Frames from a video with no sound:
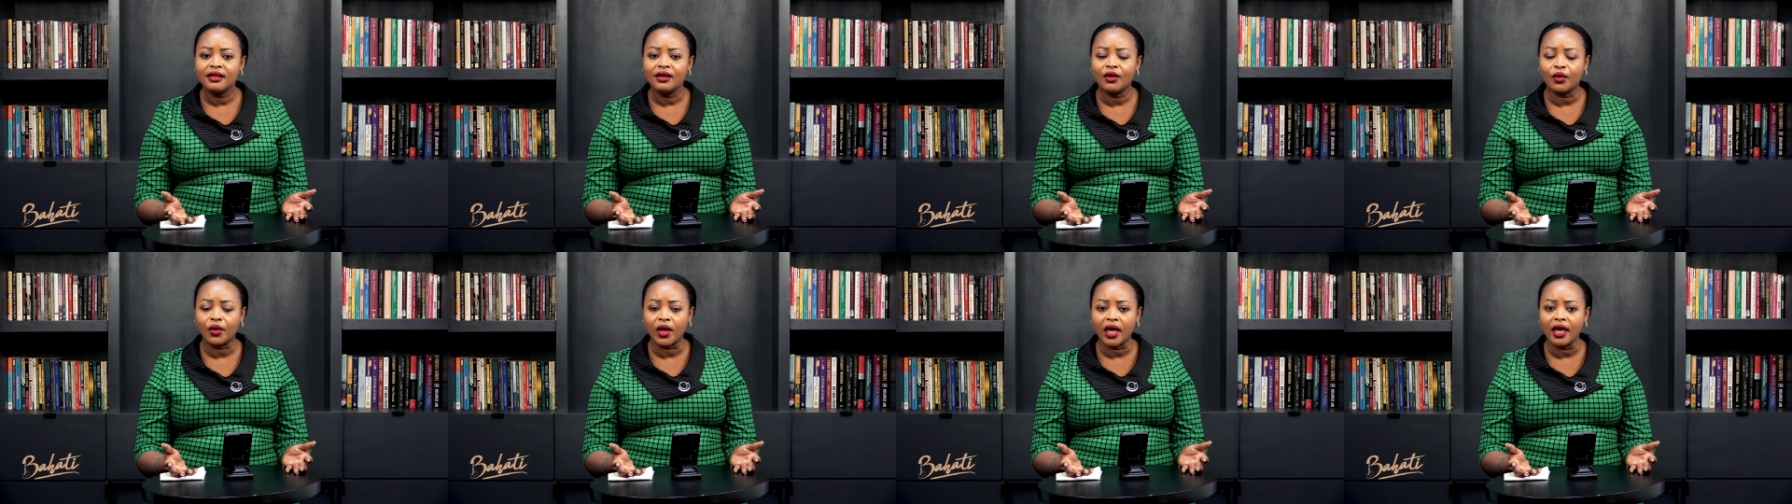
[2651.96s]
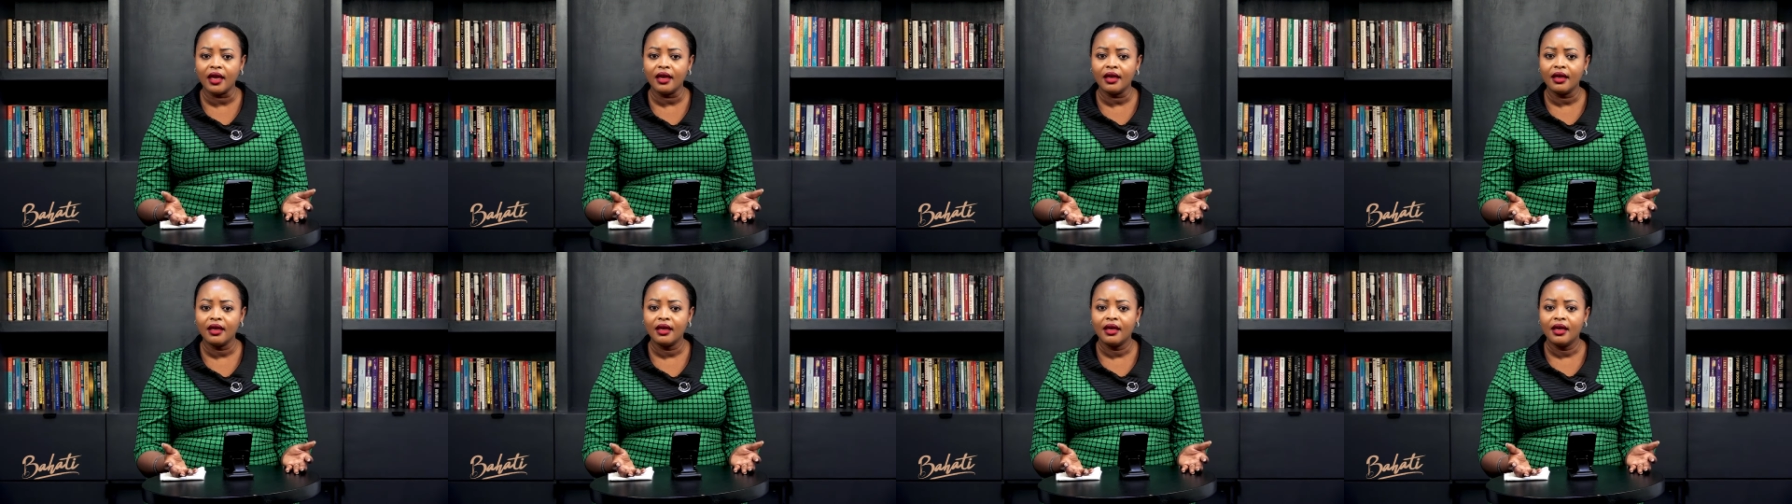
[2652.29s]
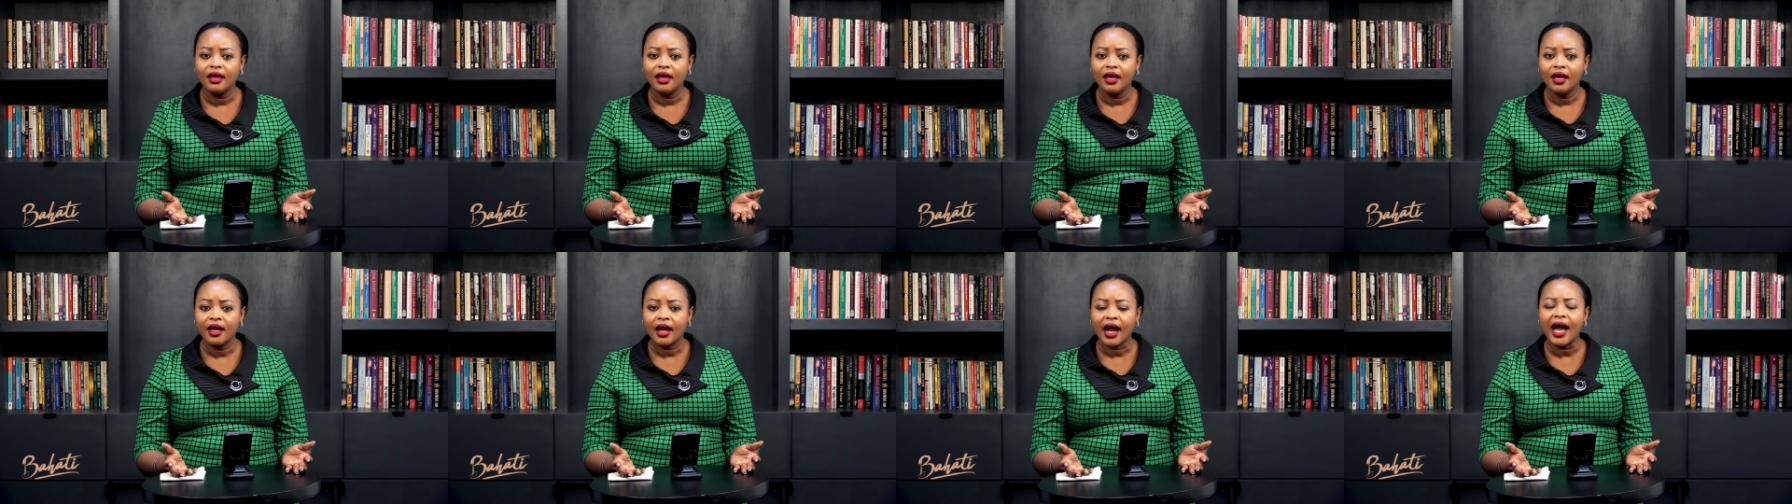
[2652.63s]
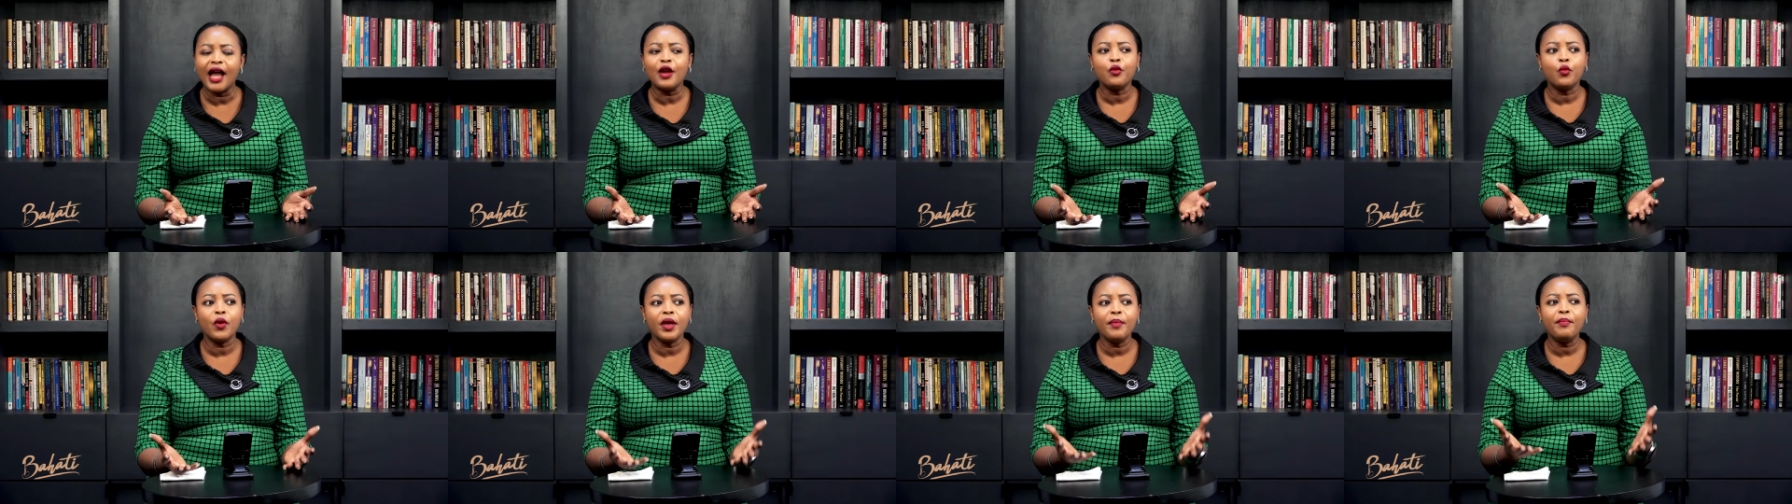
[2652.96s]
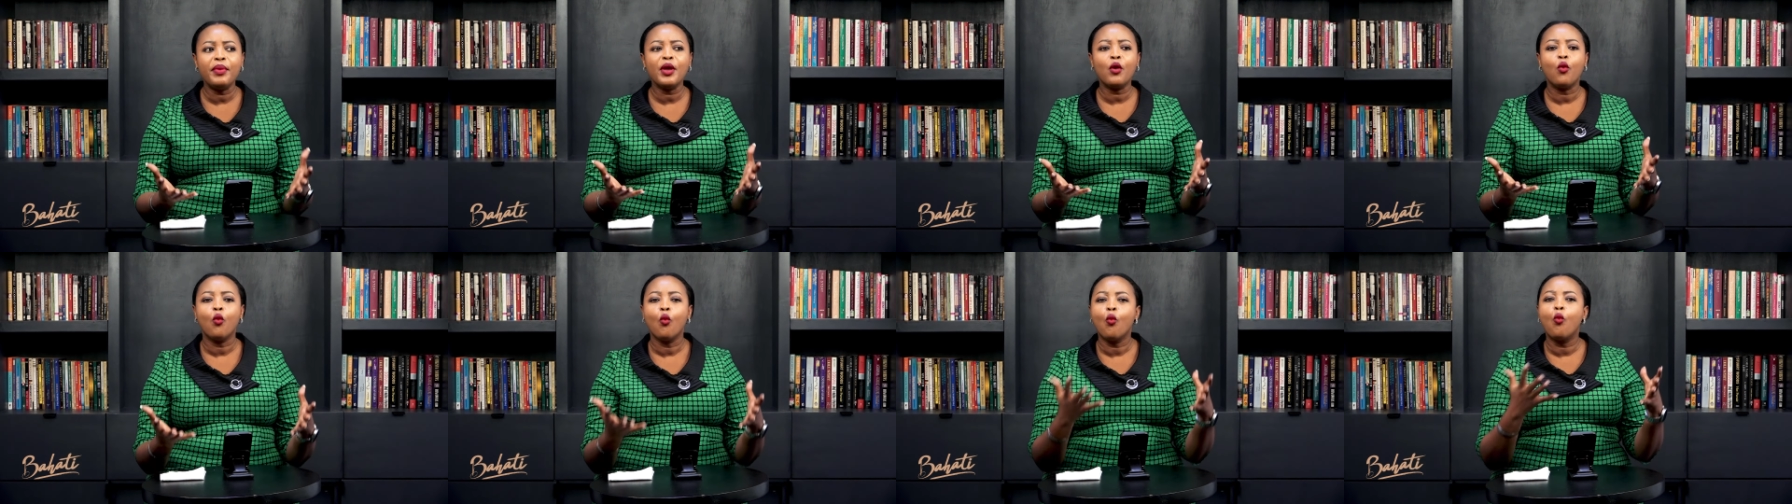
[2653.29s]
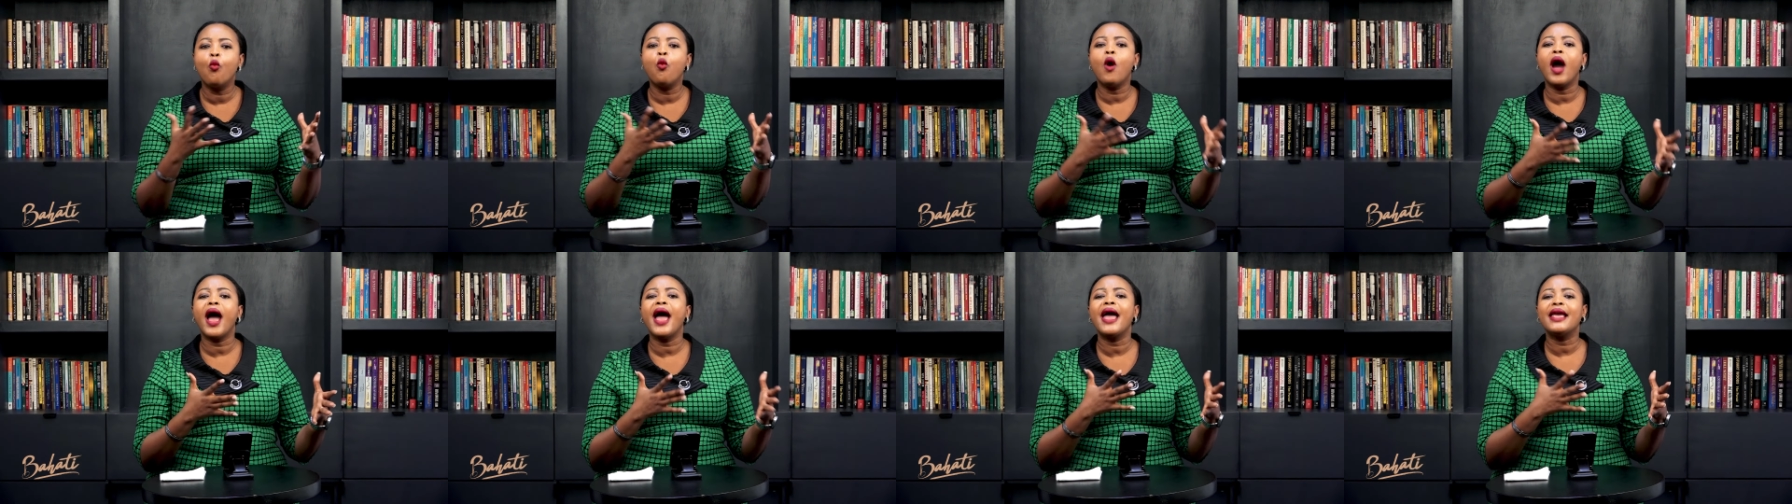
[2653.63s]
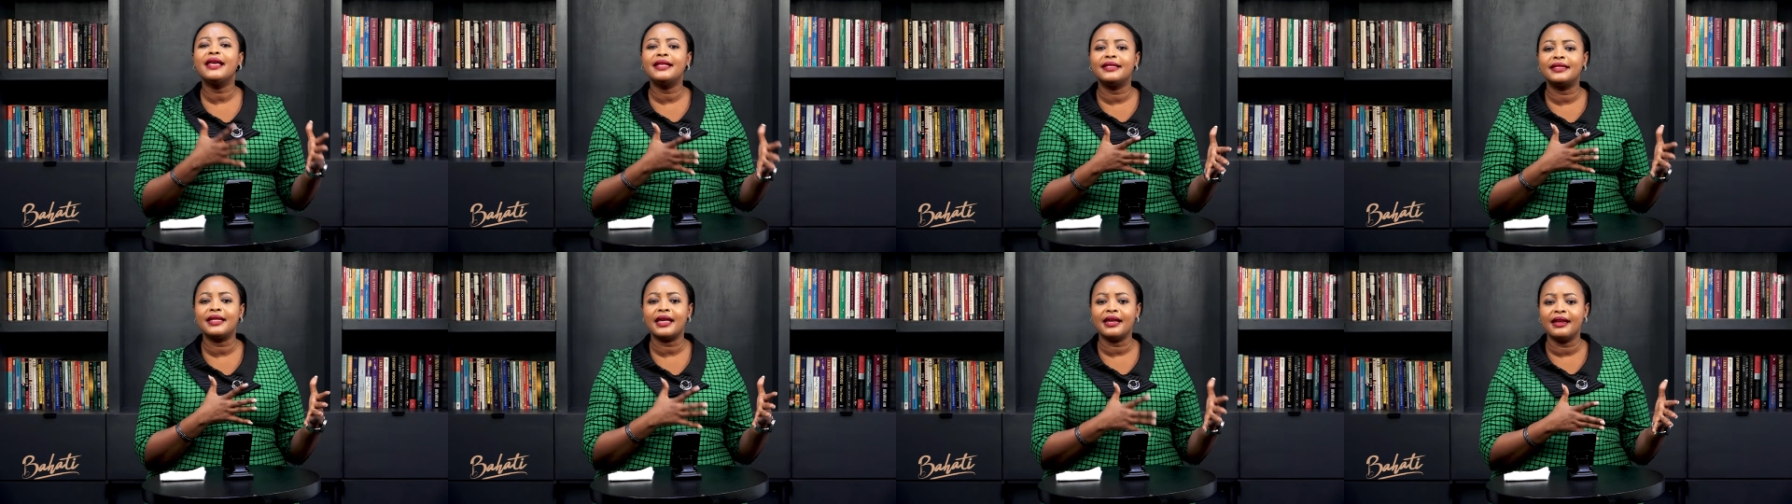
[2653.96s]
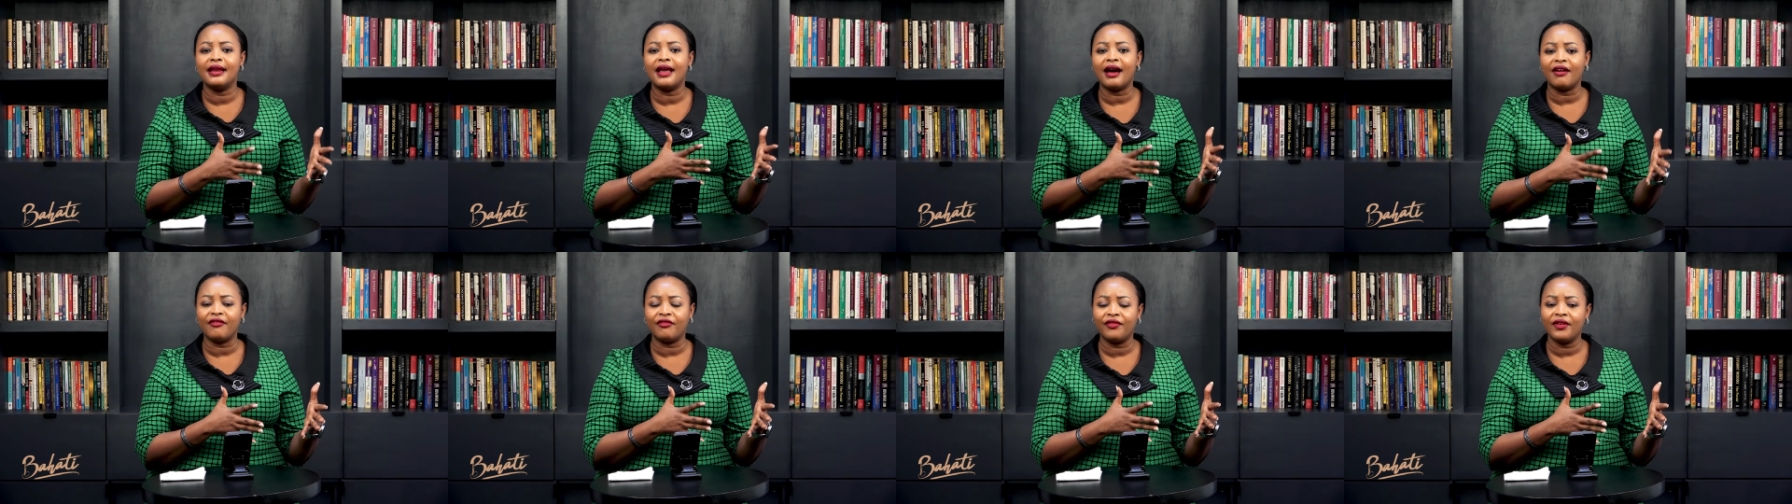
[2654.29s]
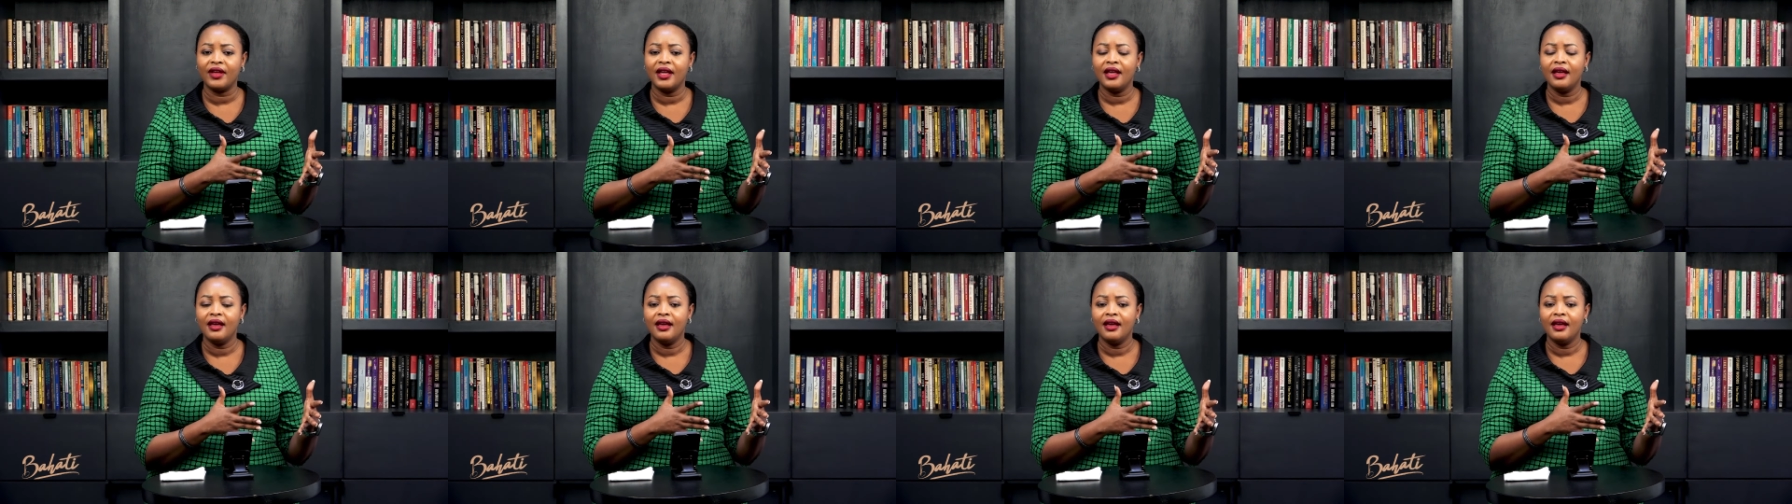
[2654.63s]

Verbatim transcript: Okay? Can we be wise enough?